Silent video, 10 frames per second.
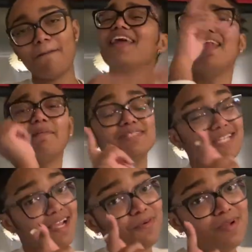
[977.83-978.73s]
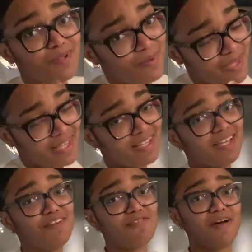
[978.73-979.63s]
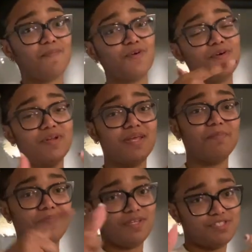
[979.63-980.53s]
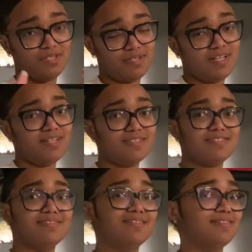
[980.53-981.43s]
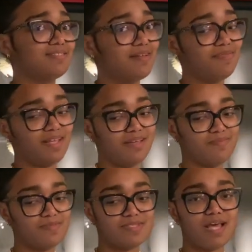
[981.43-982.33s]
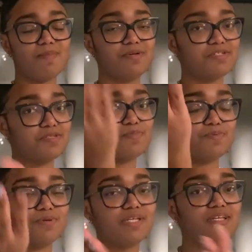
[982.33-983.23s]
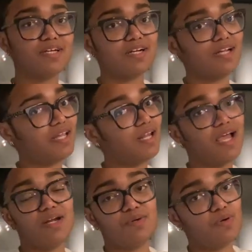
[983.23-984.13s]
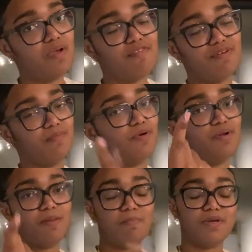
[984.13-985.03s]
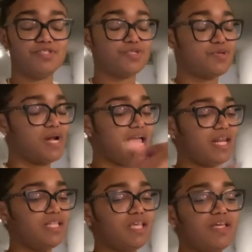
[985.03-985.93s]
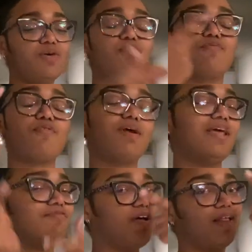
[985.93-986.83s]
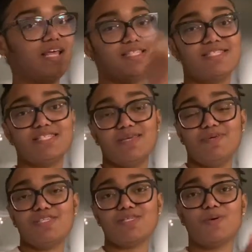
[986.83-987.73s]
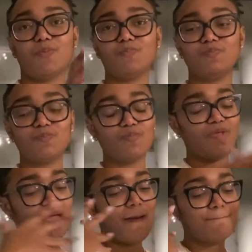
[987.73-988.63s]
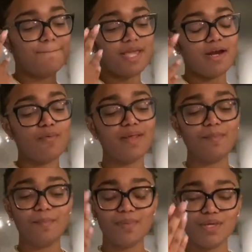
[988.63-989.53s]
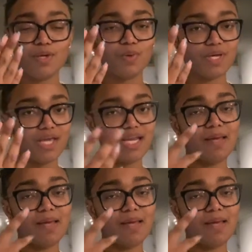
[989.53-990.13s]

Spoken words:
Let me check real quick if I'm good in picture, because sometimes I'ma just put it there and I don't know if I'm good in picture or anything, or if y'all can see me, so bear with me, okay?